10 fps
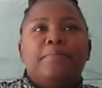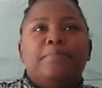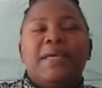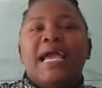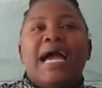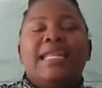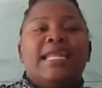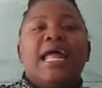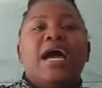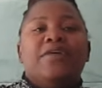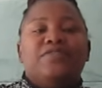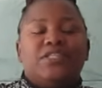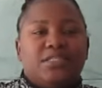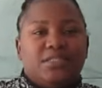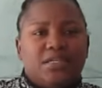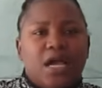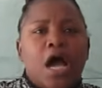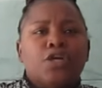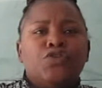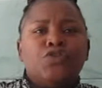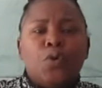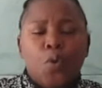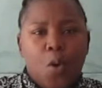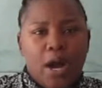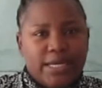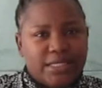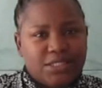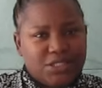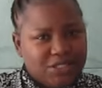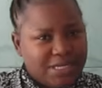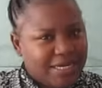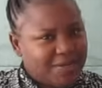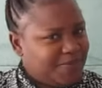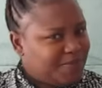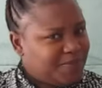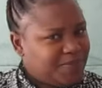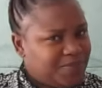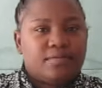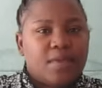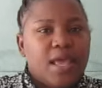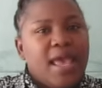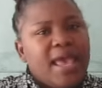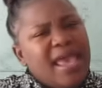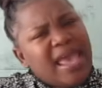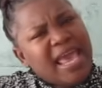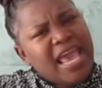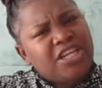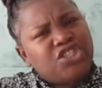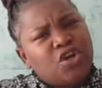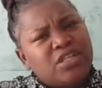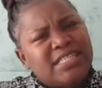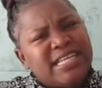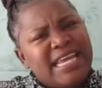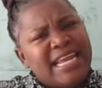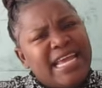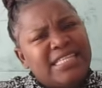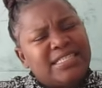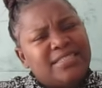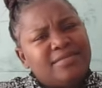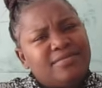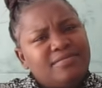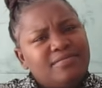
being unalived are so quiet today. Hey, John Steenhuisen.